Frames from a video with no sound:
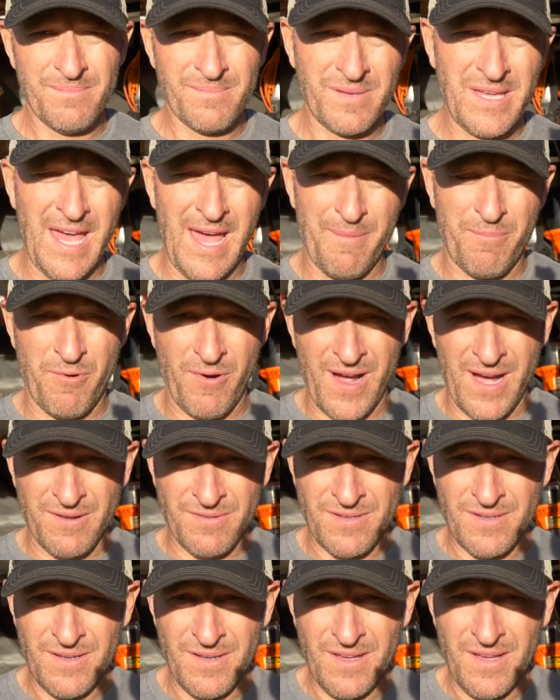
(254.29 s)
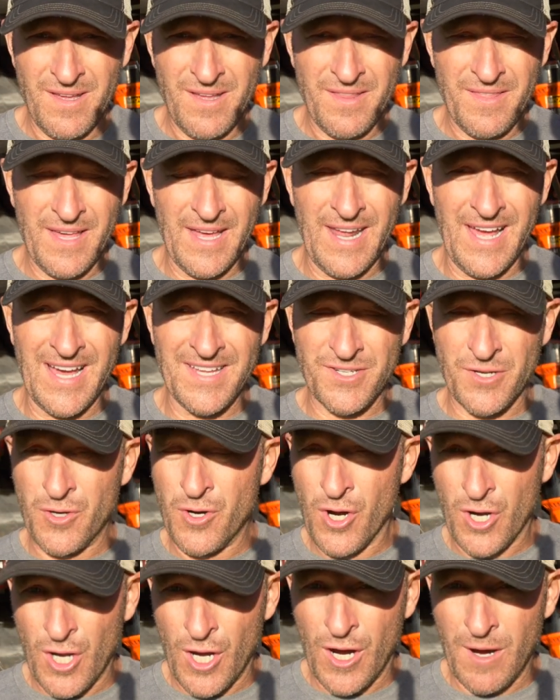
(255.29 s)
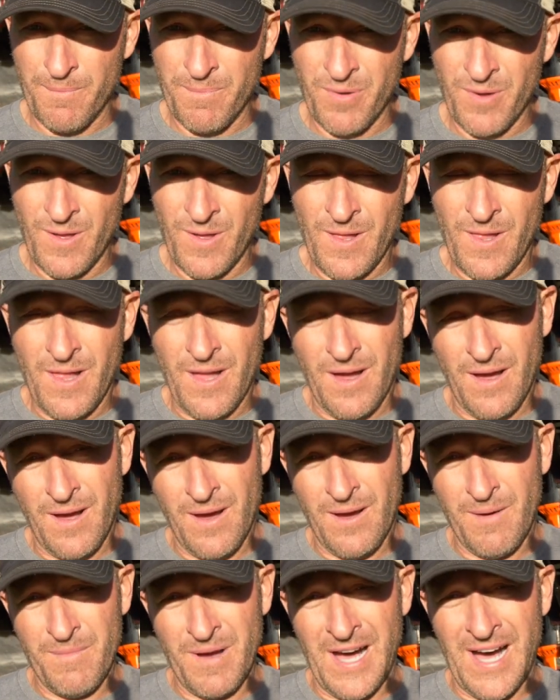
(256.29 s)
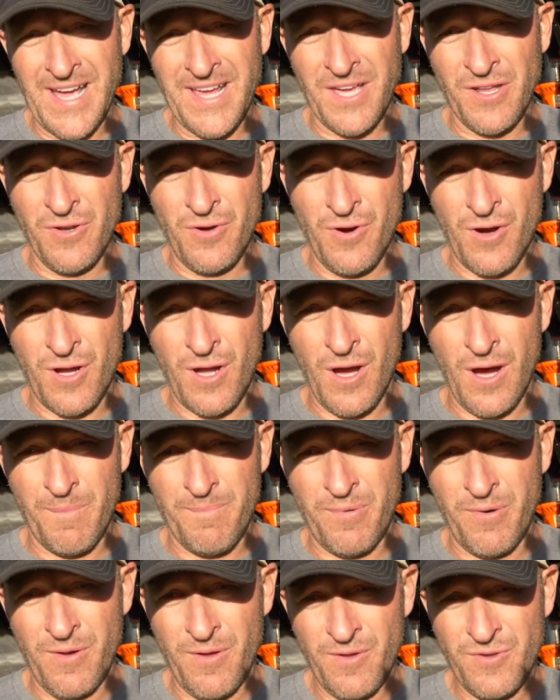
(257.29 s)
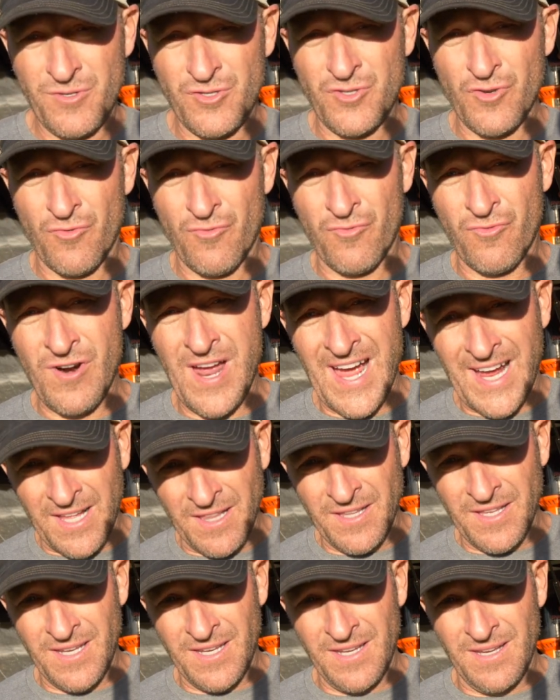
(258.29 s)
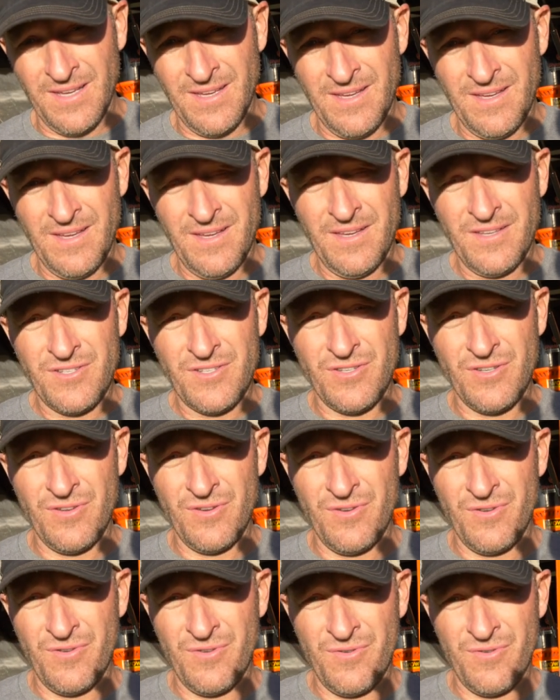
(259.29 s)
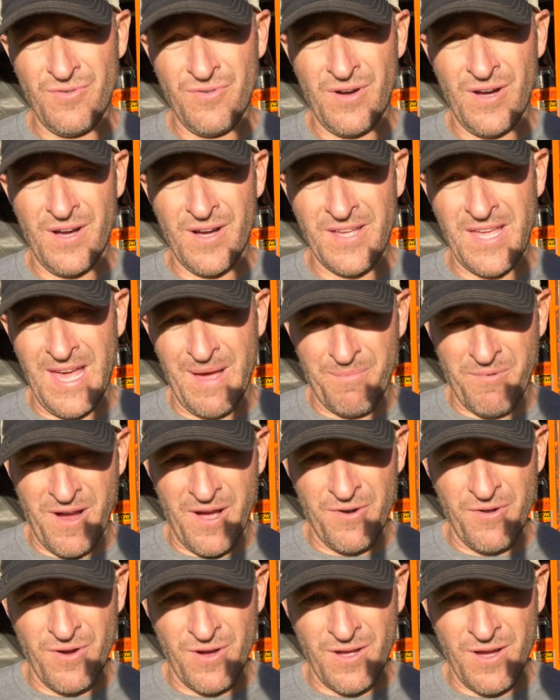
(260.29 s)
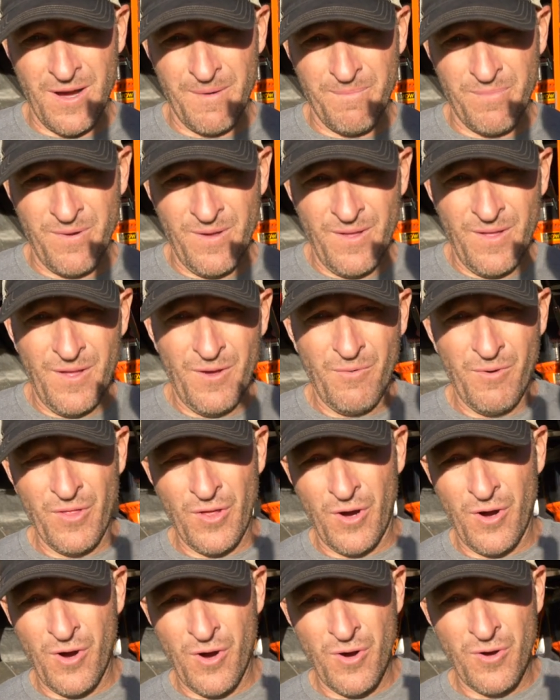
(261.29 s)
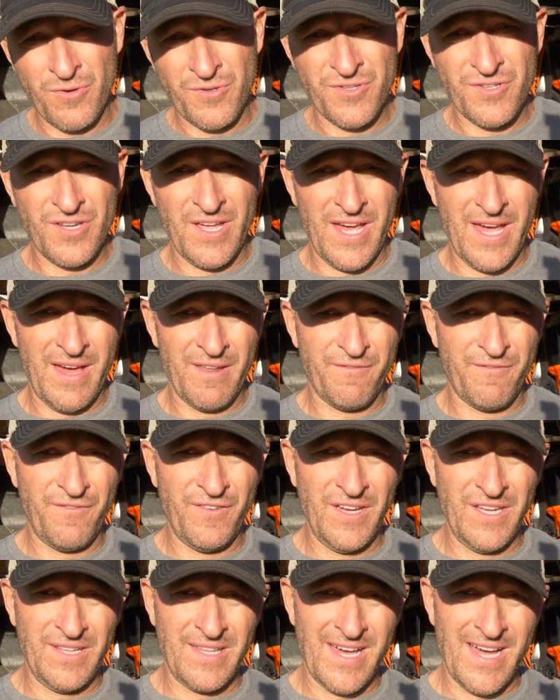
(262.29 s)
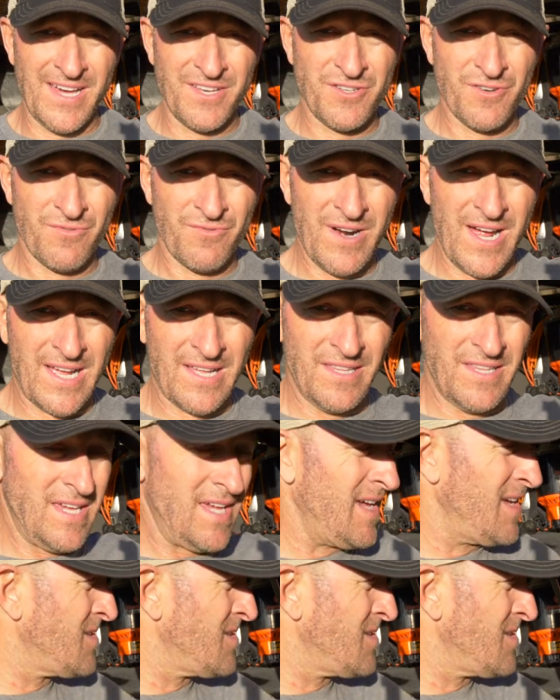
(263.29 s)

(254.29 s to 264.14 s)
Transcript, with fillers: campground that has a hookup, I can hook up directly to a campground hookup with a hose and feed that directly